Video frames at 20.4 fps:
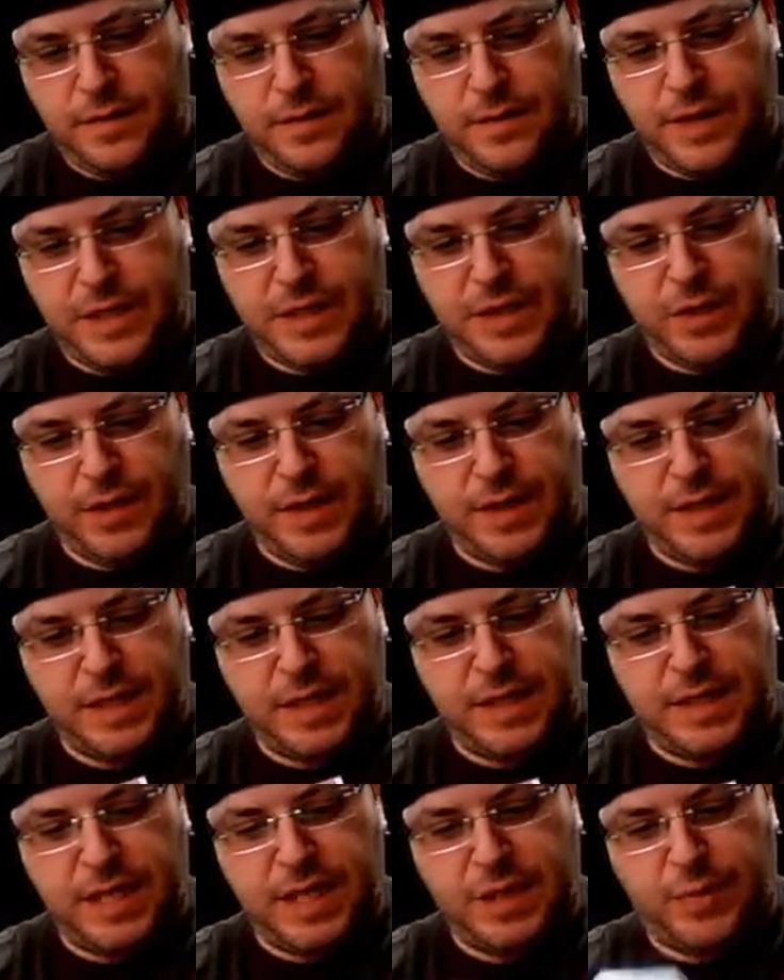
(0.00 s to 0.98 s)
All right, so
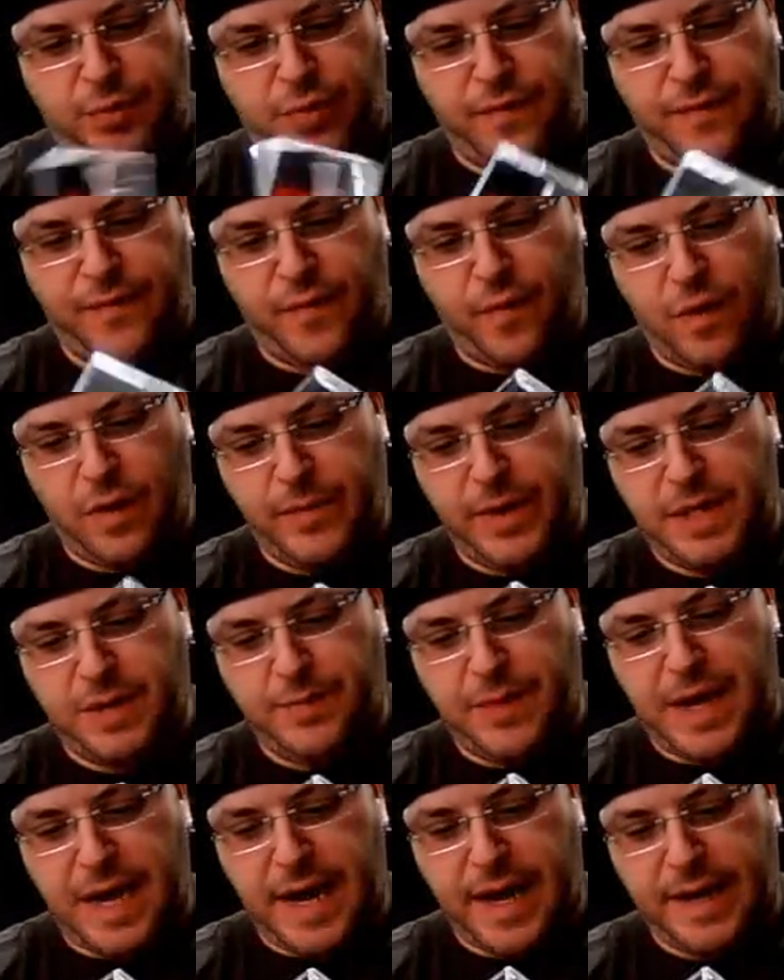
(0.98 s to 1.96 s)
this is his
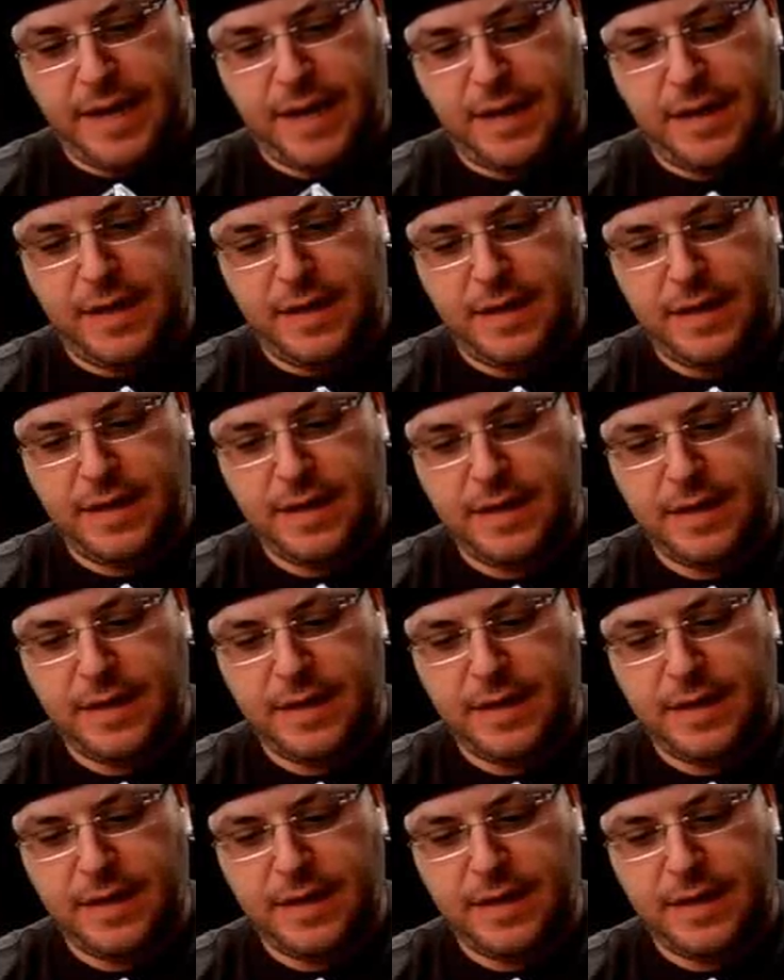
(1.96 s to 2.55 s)
performance pack.